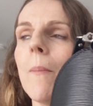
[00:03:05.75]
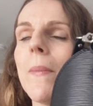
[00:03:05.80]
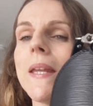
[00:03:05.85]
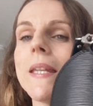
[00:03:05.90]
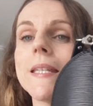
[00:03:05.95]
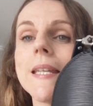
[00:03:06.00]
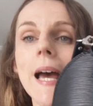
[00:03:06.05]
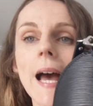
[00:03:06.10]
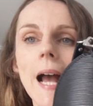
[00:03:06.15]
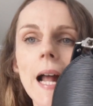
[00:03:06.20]

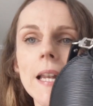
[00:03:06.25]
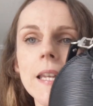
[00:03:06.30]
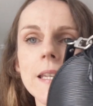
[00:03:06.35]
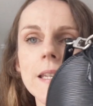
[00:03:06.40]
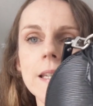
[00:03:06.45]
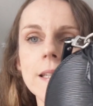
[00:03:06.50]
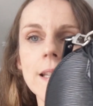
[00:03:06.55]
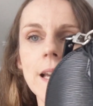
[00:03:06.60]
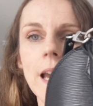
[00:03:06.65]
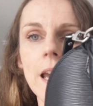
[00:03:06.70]
Italian
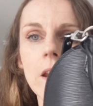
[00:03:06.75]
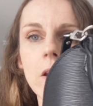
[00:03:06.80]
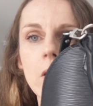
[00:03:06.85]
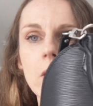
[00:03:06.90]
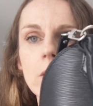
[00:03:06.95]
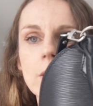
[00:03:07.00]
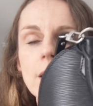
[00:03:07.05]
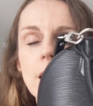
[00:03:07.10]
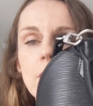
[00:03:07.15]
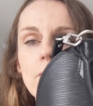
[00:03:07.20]

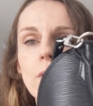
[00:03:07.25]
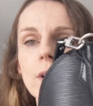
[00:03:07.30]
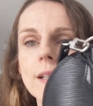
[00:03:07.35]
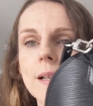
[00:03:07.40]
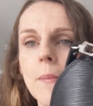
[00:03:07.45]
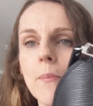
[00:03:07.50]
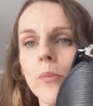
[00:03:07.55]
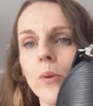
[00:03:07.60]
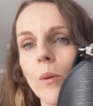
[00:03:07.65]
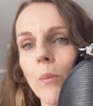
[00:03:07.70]
designers, like for
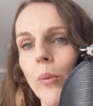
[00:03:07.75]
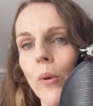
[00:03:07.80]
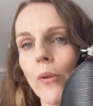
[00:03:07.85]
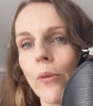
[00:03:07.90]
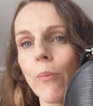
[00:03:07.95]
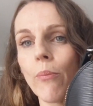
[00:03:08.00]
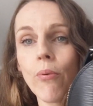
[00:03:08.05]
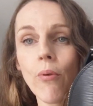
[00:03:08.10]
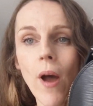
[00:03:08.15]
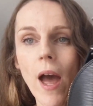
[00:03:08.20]
example,
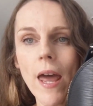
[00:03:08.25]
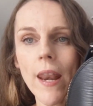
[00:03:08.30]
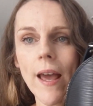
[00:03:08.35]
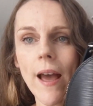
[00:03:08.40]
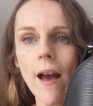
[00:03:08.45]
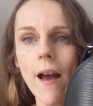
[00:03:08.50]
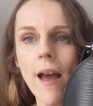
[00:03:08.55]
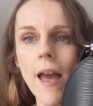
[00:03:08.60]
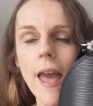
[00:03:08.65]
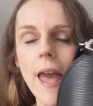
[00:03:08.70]
both
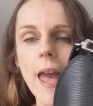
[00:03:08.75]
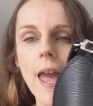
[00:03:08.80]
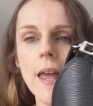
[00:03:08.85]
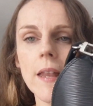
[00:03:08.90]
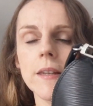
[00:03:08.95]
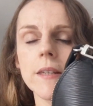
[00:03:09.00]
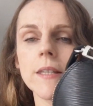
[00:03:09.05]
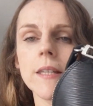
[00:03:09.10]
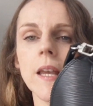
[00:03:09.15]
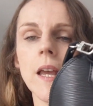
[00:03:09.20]
Prada and